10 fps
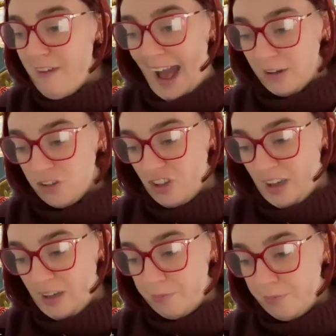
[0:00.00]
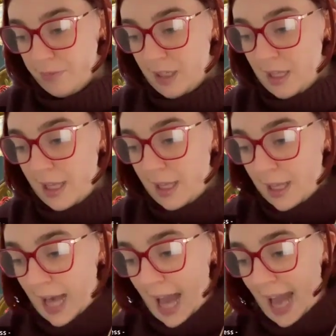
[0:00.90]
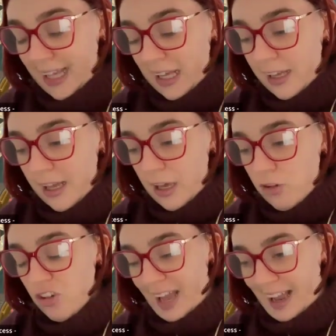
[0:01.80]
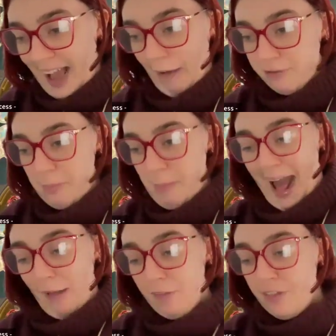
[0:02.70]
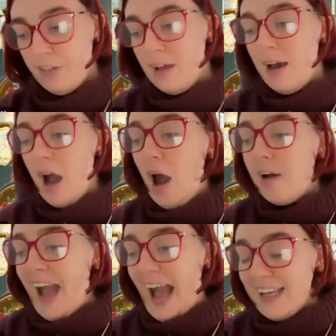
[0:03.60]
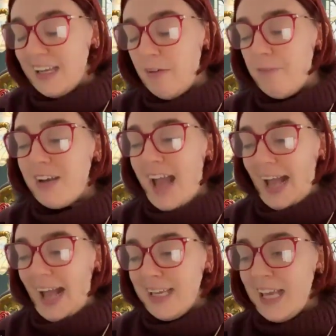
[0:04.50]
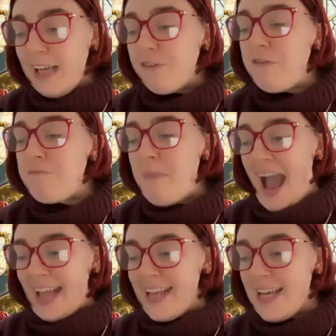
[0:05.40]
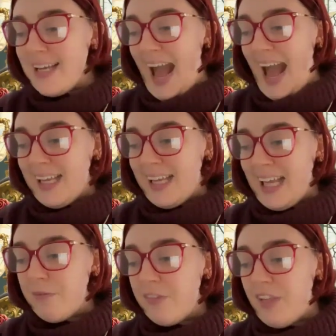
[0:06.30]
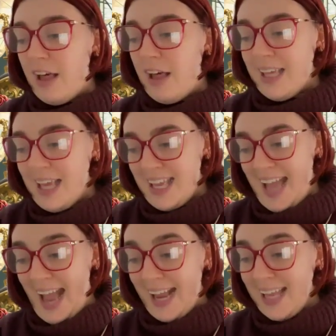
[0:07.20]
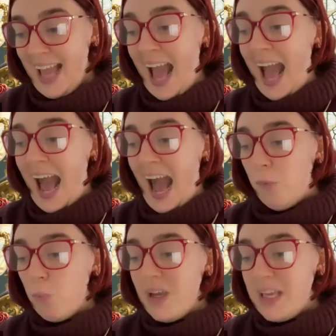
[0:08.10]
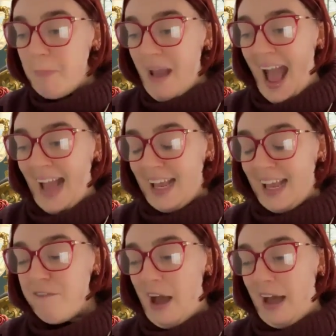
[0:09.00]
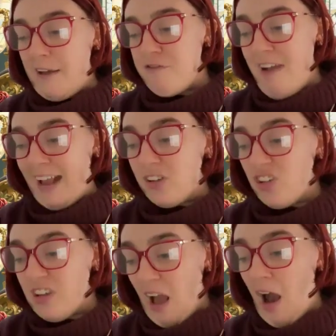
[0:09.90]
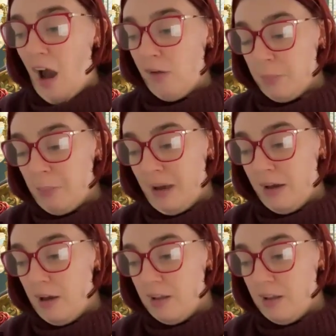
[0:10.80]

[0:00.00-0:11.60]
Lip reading: faction. Execution and aftermath. On the 19th of May 1936, Anne was beheaded by a French swordsman,